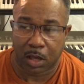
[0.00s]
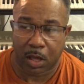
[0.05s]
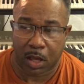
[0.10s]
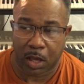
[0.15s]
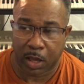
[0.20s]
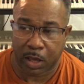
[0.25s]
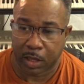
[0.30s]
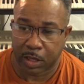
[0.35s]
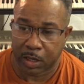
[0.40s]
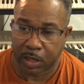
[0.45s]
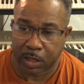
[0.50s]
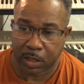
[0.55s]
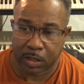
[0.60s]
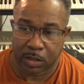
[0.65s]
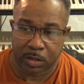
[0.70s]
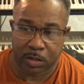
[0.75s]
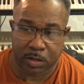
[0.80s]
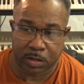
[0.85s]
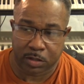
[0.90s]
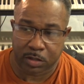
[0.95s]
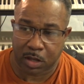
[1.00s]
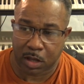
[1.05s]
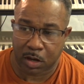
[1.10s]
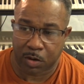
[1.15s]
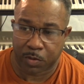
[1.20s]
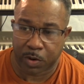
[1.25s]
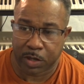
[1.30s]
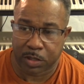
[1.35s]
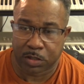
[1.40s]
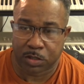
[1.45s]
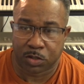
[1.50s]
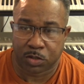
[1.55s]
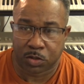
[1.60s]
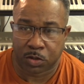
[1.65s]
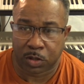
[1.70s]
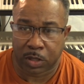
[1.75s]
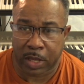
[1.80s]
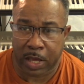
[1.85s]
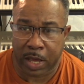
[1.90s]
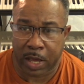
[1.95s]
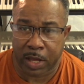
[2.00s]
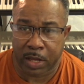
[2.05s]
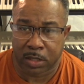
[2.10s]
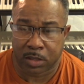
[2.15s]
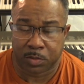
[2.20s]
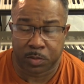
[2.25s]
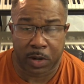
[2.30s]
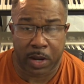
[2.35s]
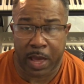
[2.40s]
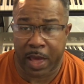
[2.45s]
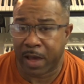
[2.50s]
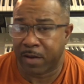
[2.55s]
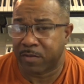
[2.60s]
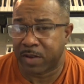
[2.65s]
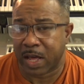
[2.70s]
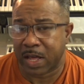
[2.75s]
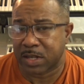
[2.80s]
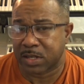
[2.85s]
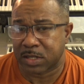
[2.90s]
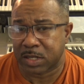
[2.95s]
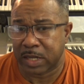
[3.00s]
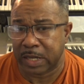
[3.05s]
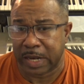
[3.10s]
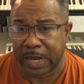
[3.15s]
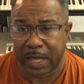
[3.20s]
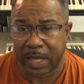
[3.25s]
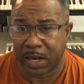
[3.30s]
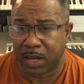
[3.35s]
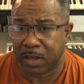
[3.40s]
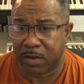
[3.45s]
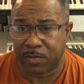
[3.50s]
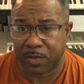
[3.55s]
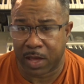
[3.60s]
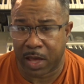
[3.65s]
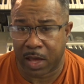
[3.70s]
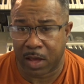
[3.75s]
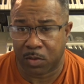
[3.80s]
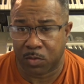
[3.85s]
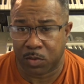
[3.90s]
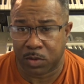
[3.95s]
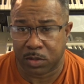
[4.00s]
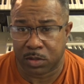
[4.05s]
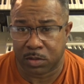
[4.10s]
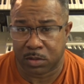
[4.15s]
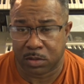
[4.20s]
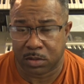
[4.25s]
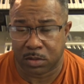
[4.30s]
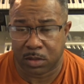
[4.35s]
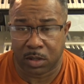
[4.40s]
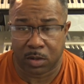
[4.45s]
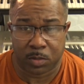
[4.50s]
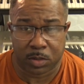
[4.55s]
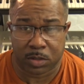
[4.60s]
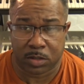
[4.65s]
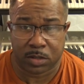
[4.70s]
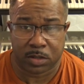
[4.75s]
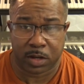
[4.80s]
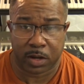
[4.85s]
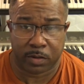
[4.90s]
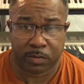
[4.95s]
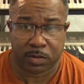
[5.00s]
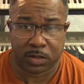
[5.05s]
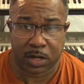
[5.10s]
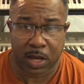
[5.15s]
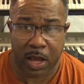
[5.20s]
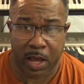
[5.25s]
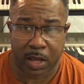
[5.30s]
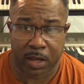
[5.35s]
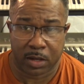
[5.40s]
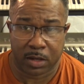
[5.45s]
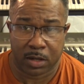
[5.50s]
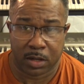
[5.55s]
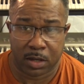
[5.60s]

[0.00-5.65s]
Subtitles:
any discolorations on lines, but I have not seen any of that with the images that I've shot.